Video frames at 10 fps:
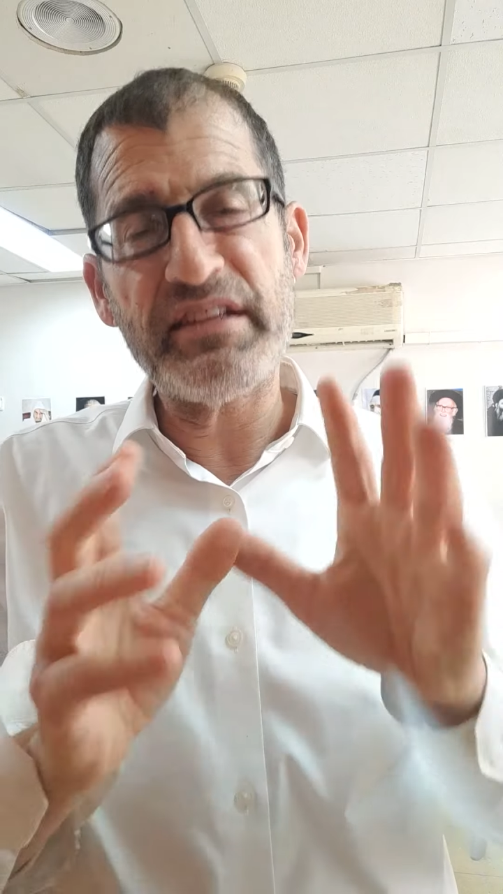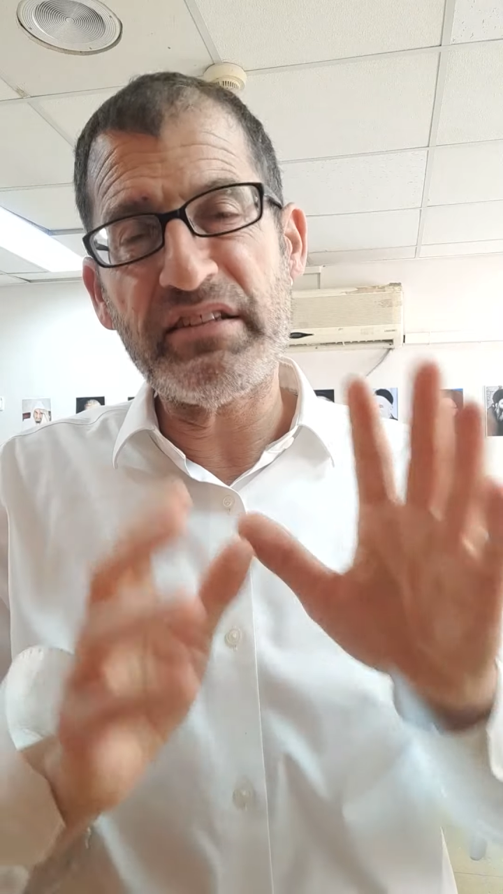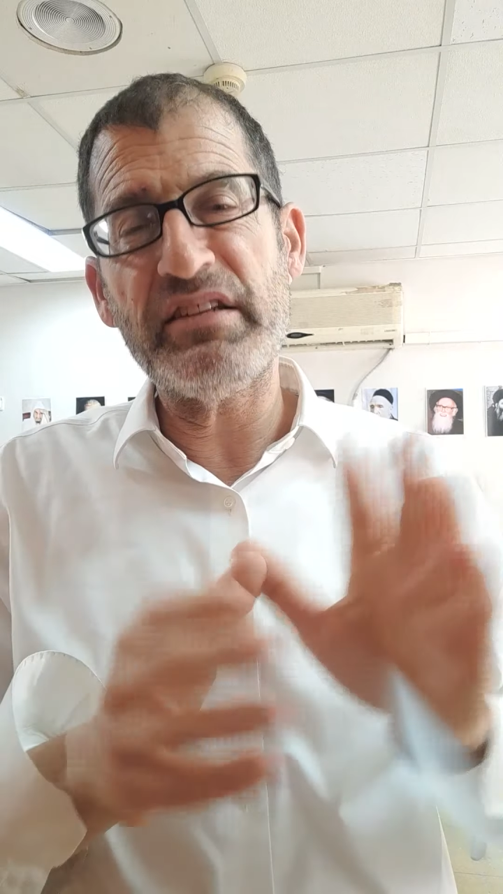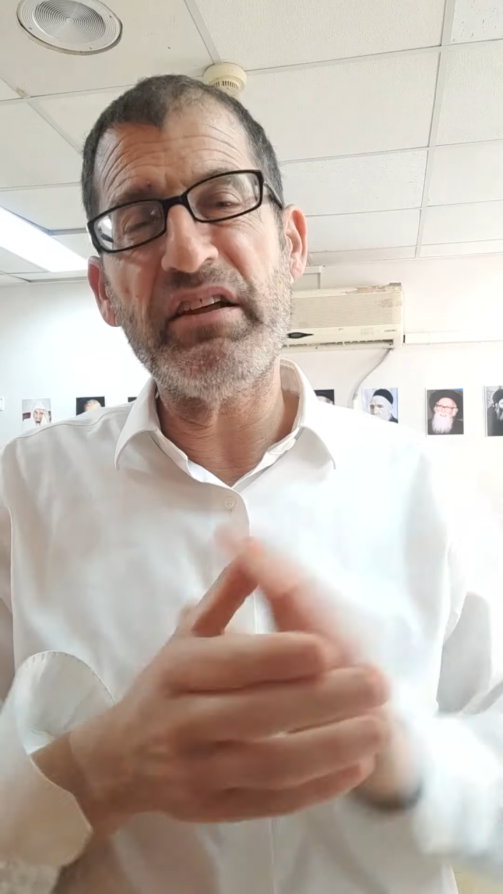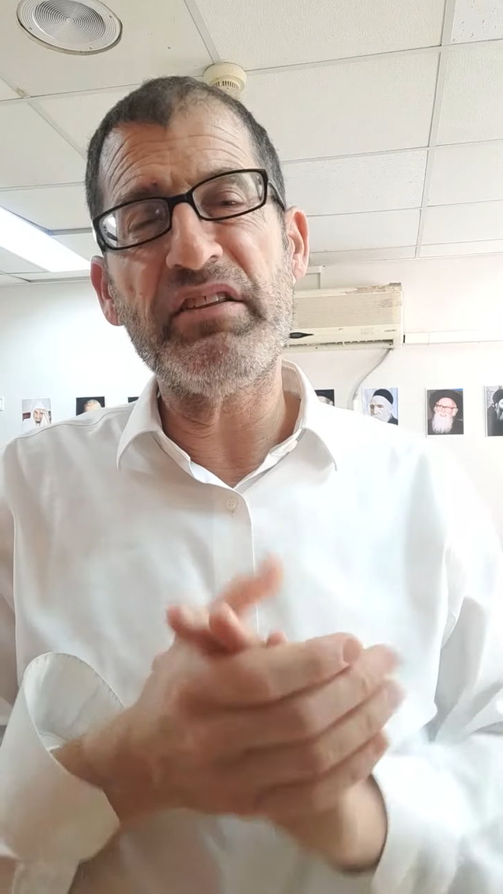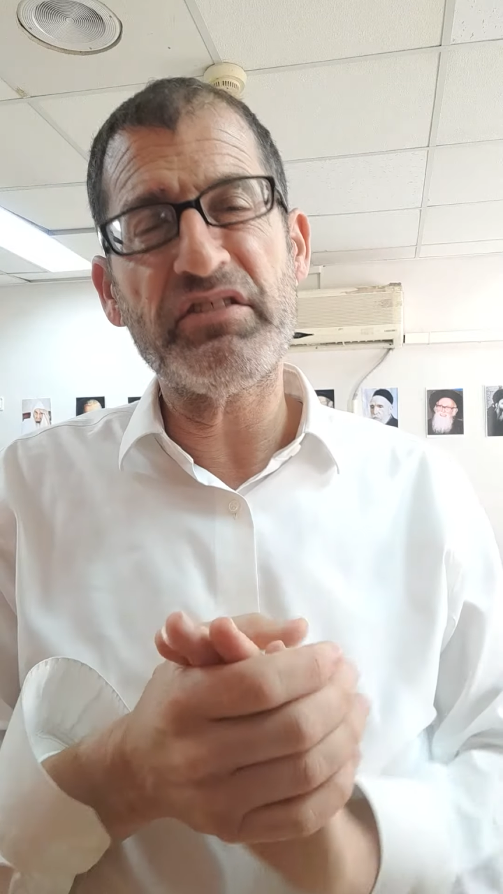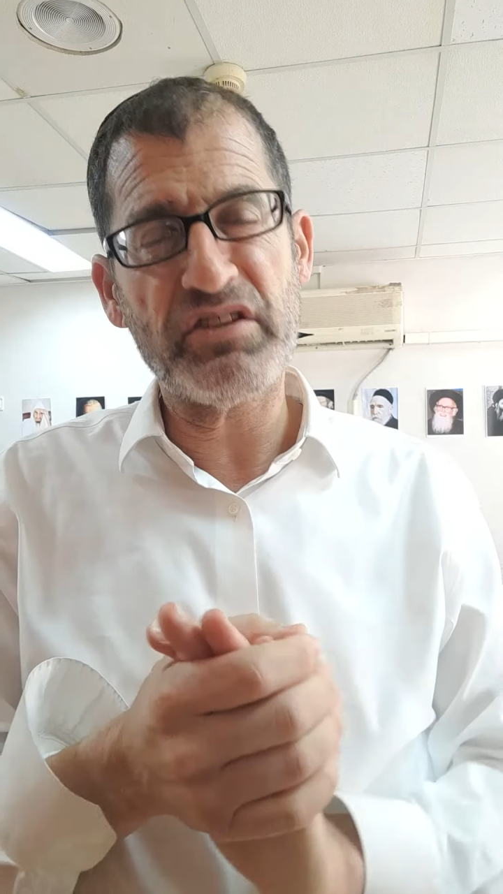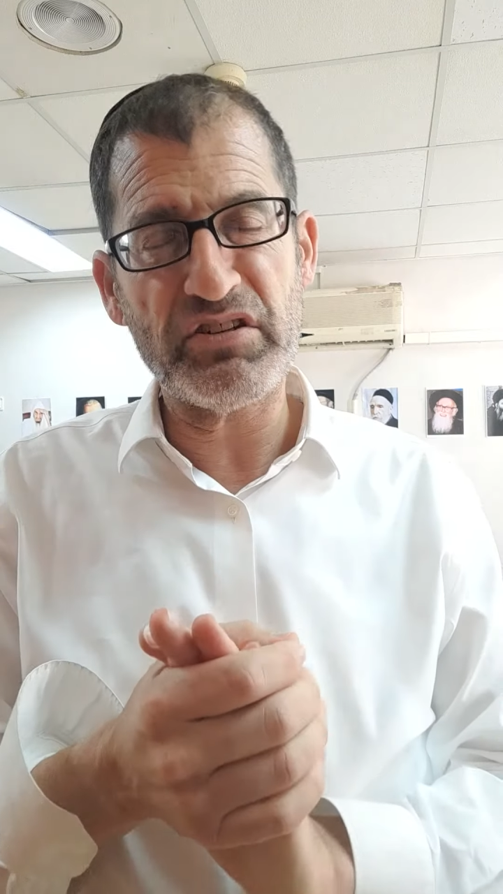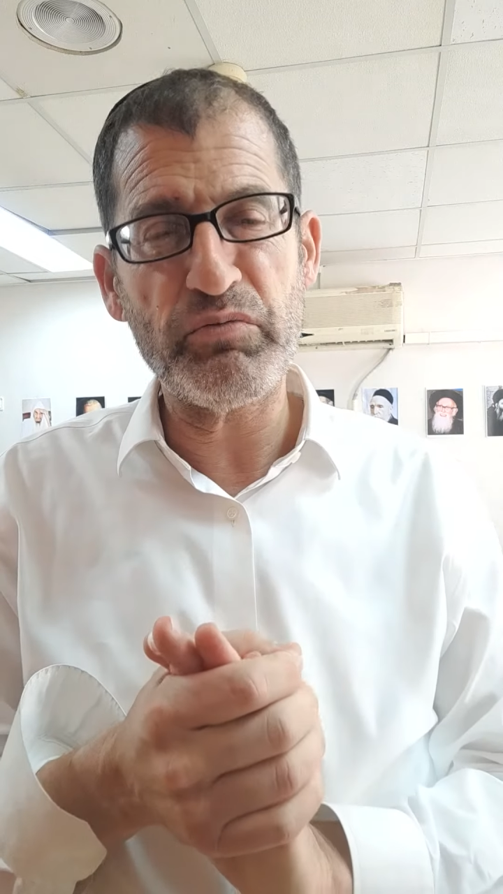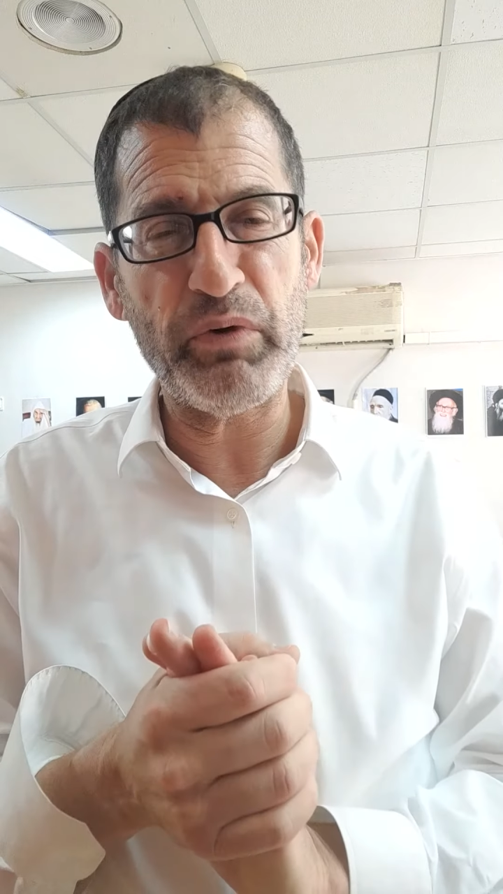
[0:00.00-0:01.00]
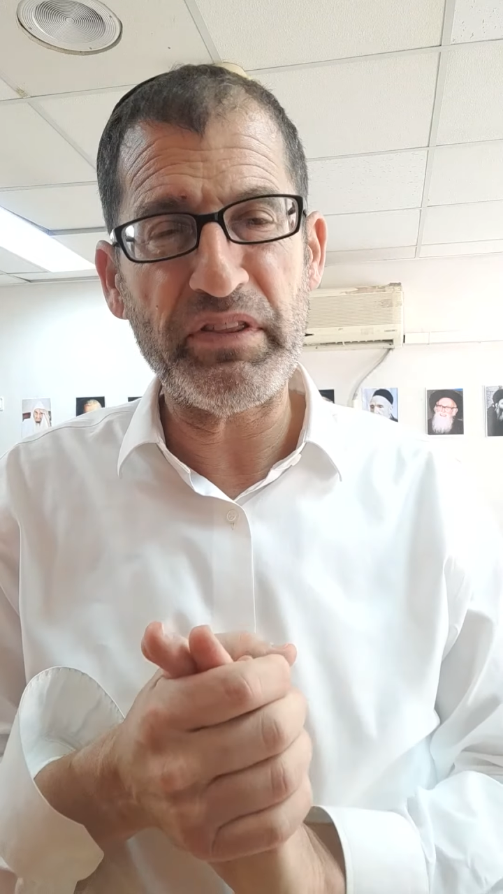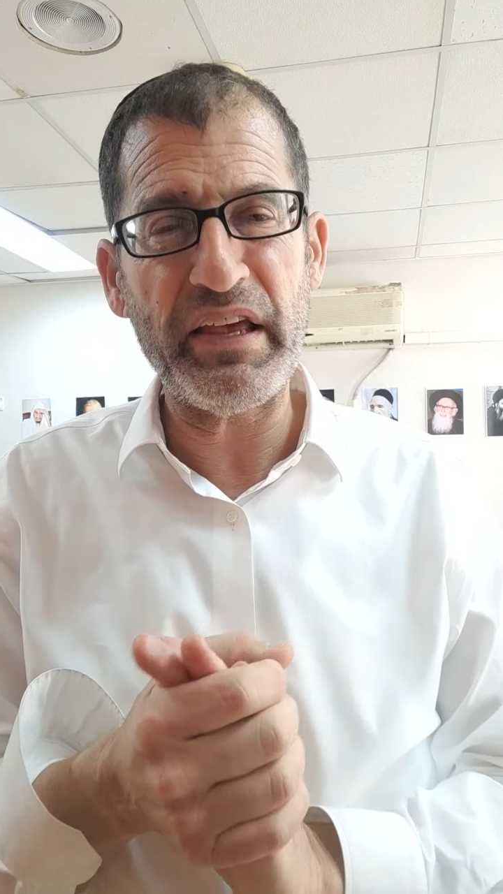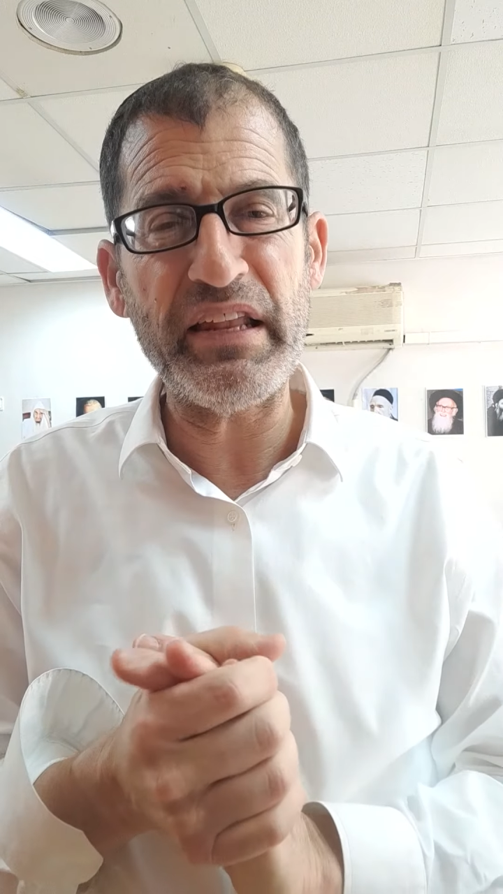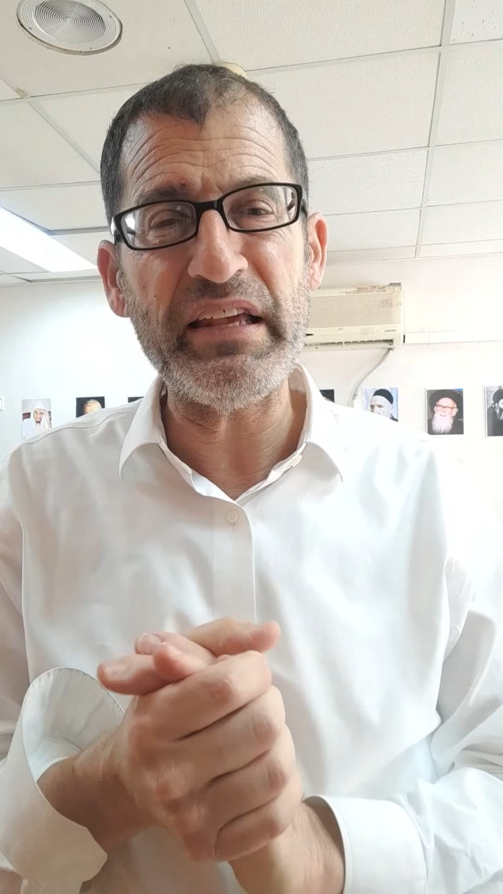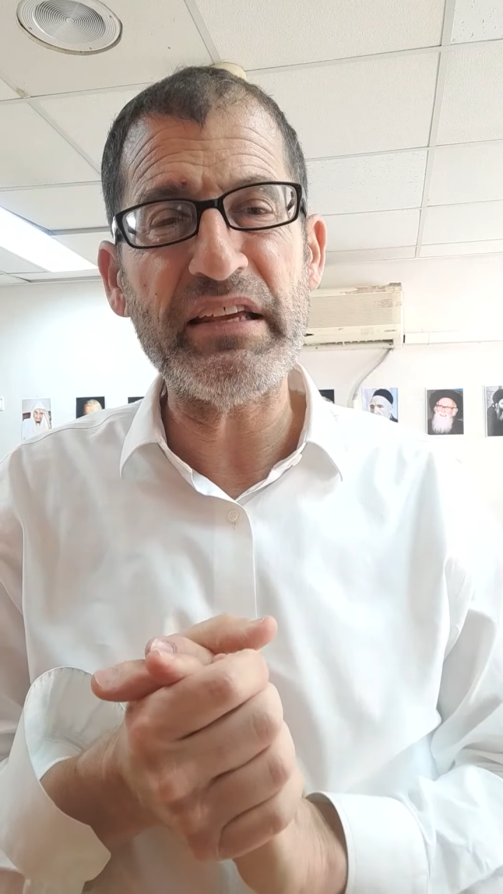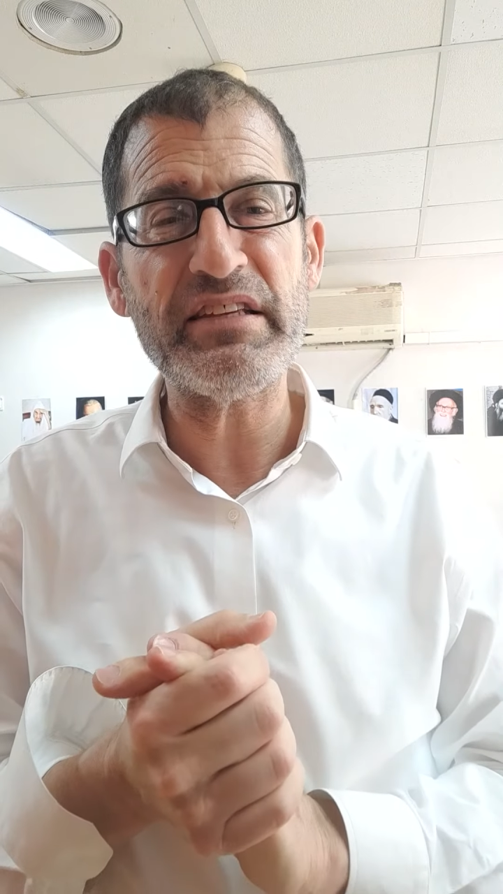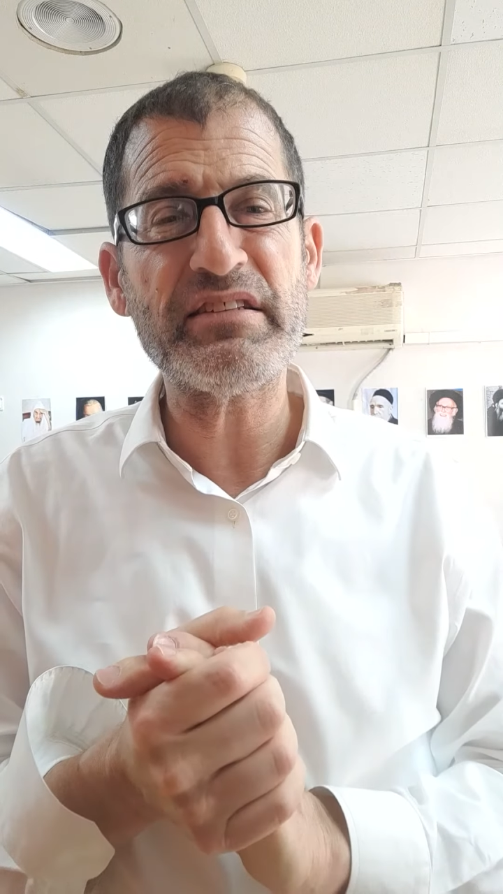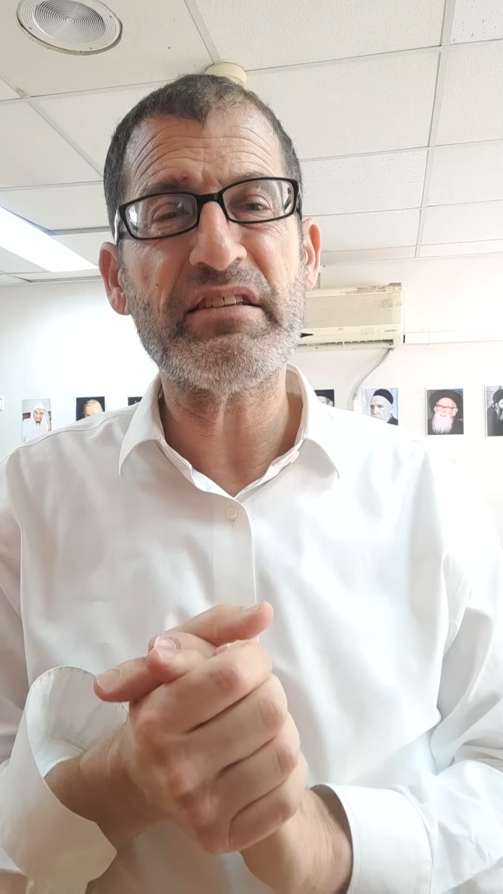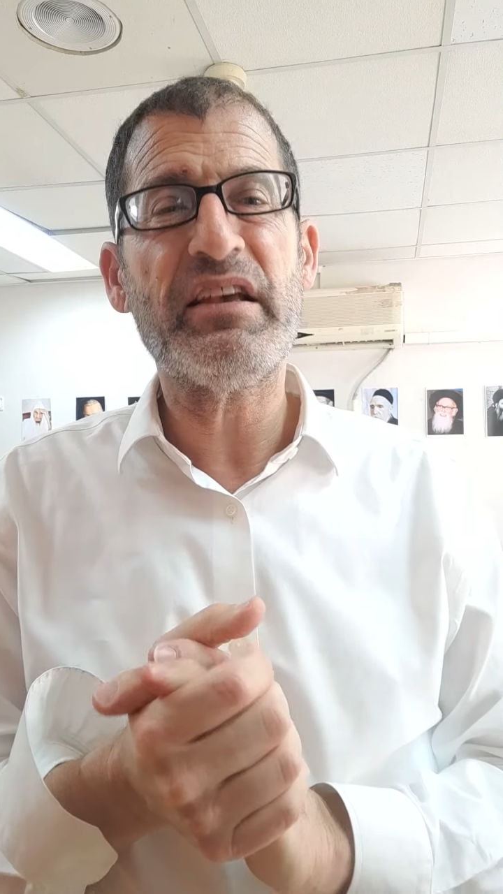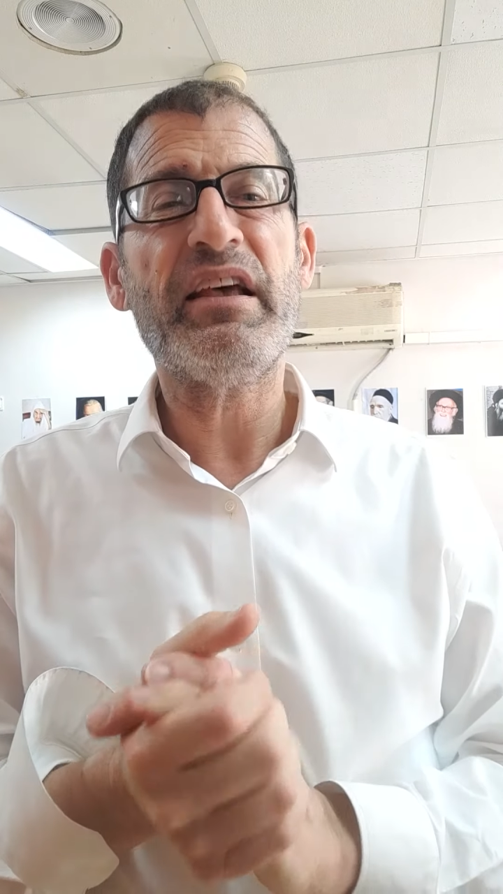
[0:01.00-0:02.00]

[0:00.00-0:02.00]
That's another discussion what that is.